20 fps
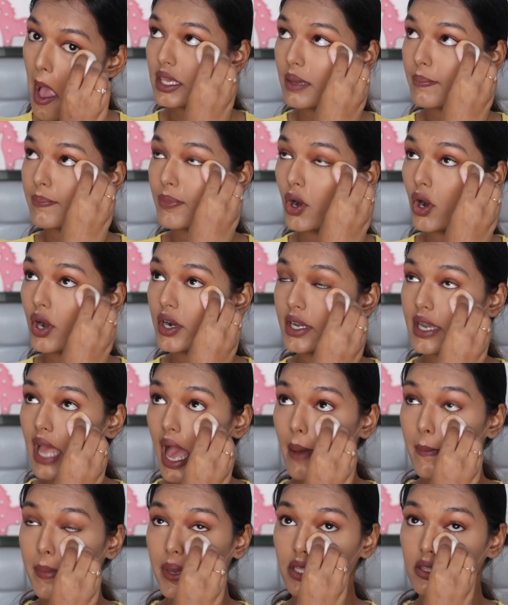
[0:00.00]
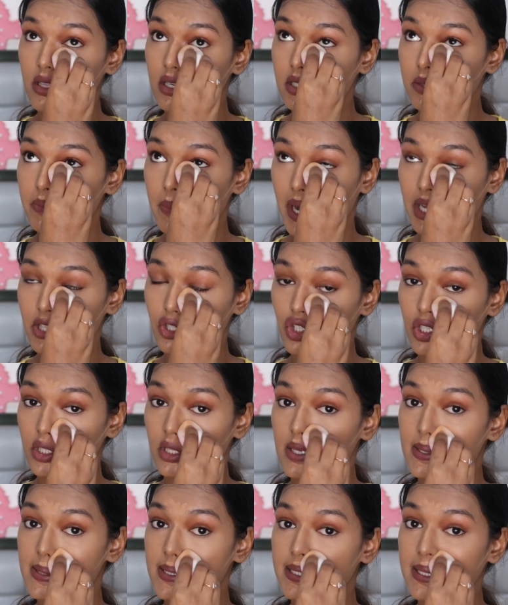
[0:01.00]
Keep on dabbing the sponge
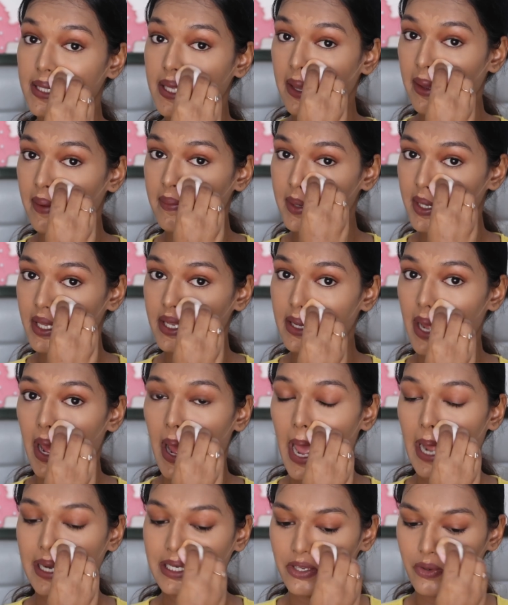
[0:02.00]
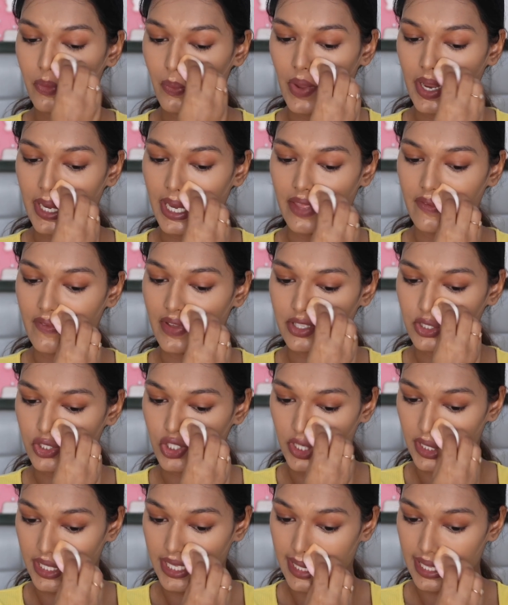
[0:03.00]
in the same area and you will
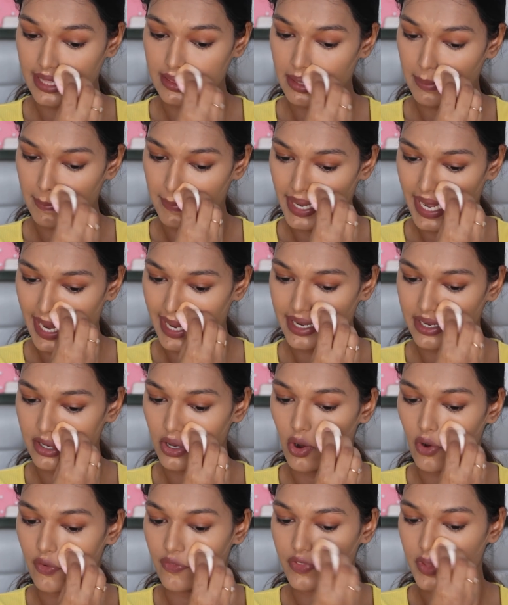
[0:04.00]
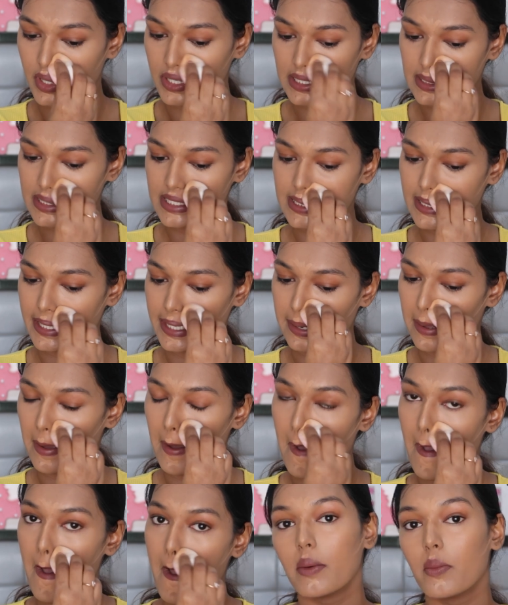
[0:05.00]
eventually get the blend of the
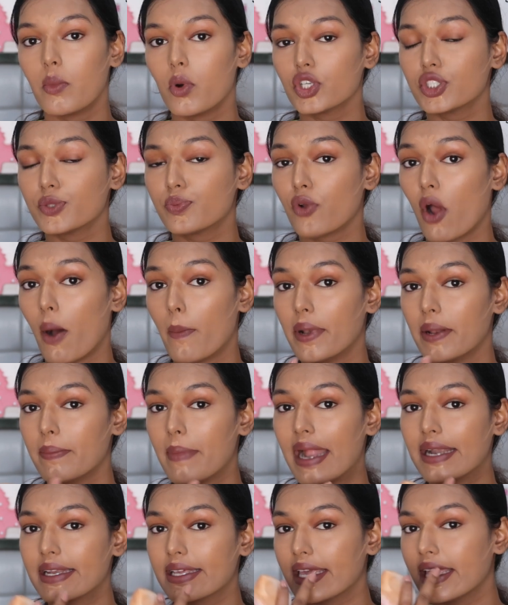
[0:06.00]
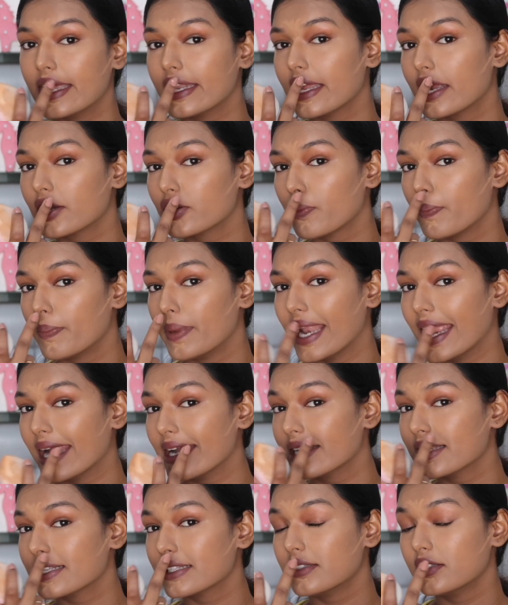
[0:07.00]
concealer. The most problematic area to
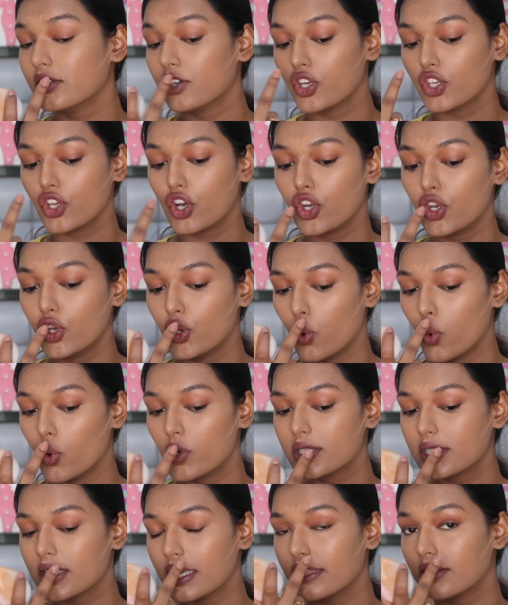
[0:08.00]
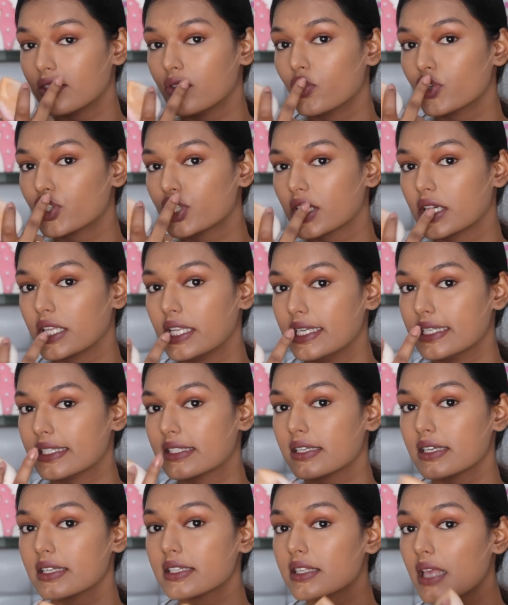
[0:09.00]
blend is near your nose, in those
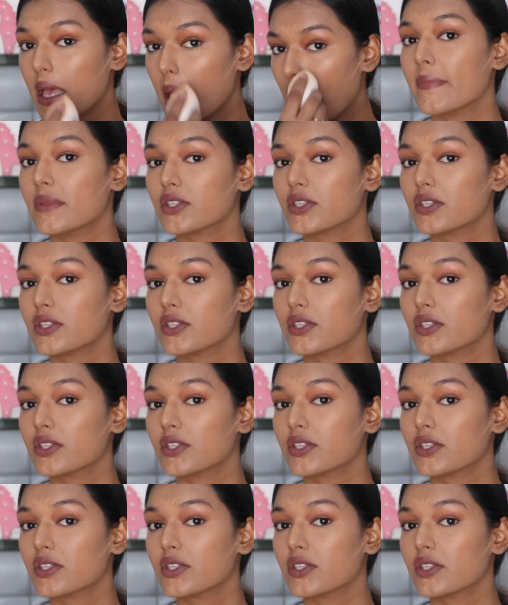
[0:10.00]
creases.